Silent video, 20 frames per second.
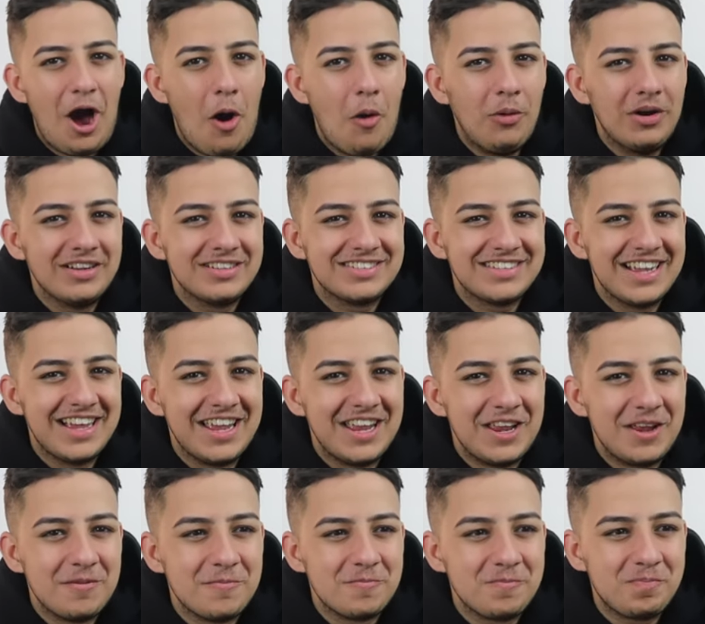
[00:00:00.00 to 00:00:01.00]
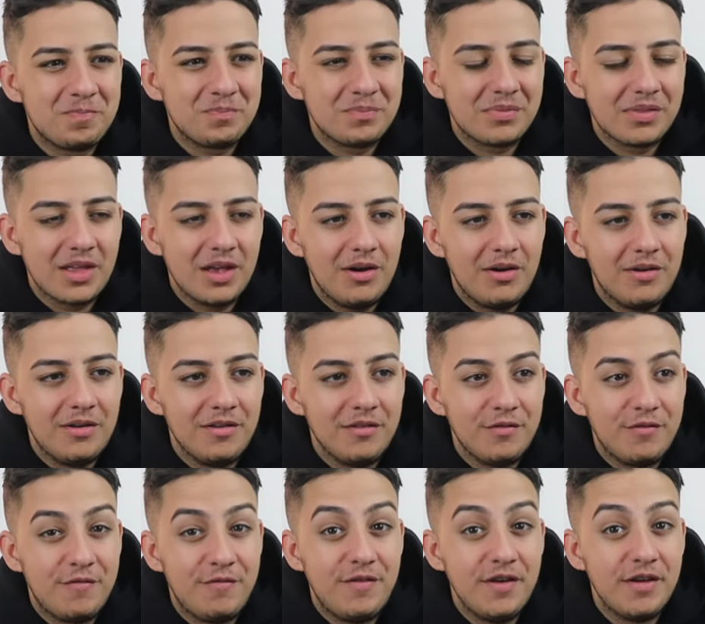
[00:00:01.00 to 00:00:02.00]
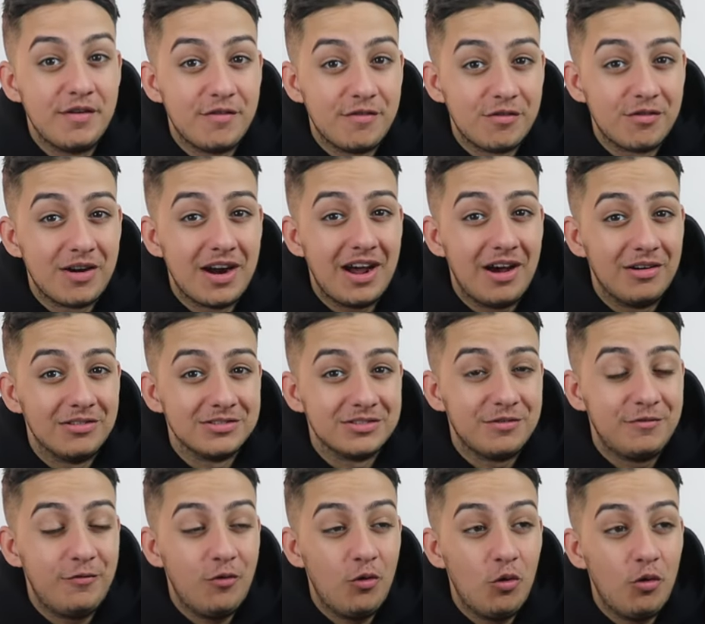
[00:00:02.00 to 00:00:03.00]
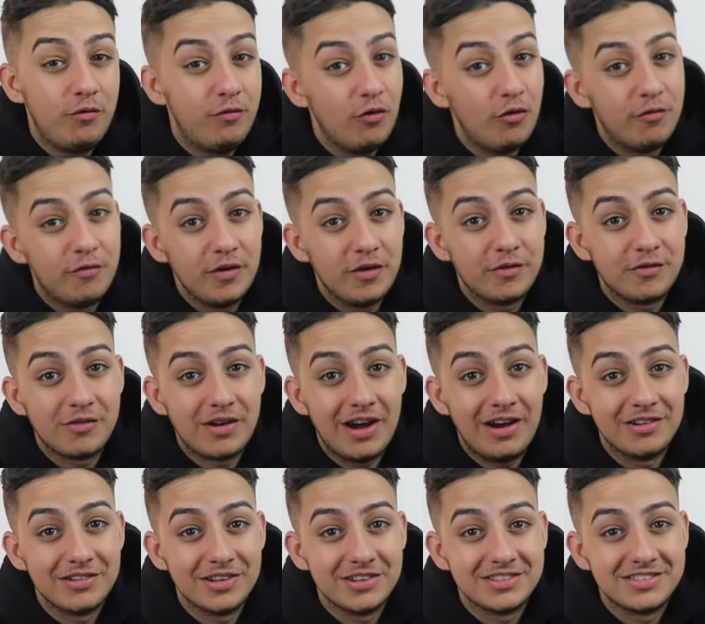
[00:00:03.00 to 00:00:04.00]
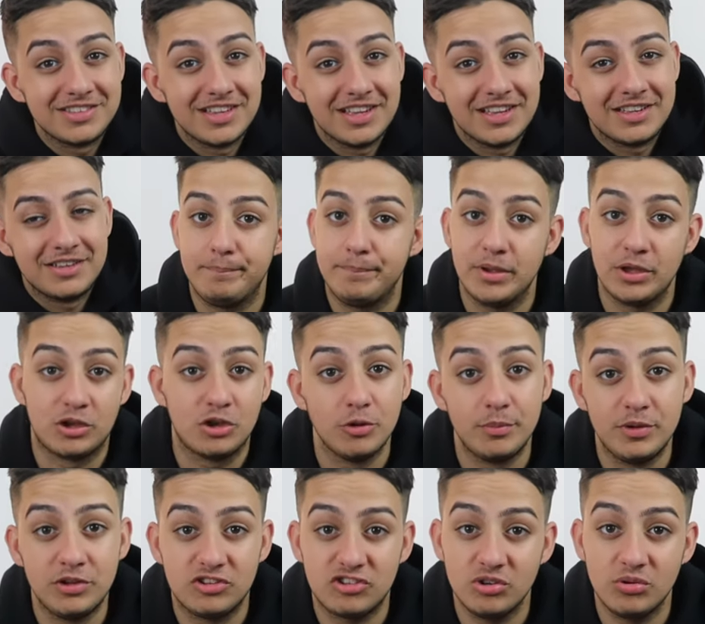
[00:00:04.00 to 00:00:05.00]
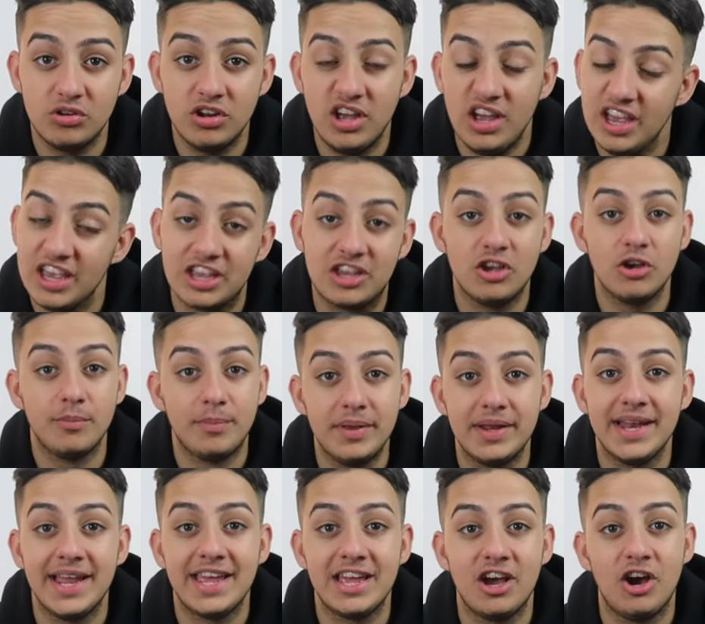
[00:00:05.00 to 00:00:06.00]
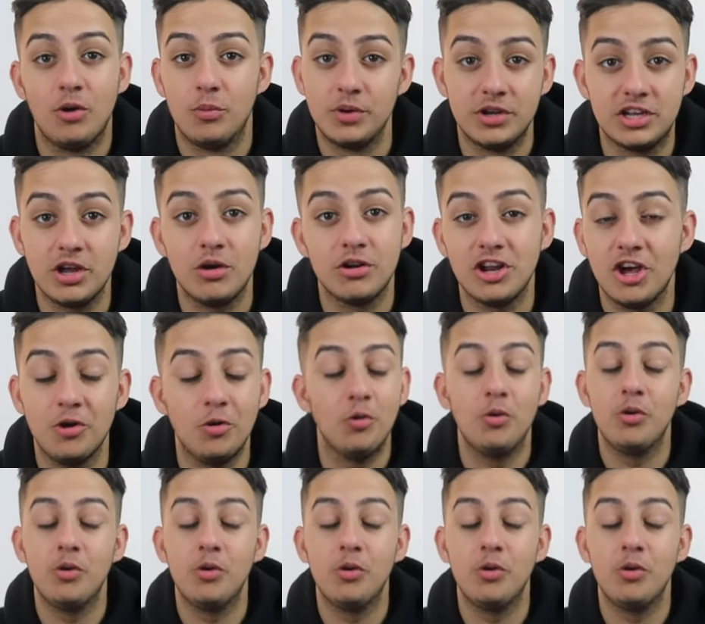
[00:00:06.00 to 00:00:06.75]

I want to say fifth round, fourth or fifth round, I'd say. It could be sooner, it could be later, we don't know.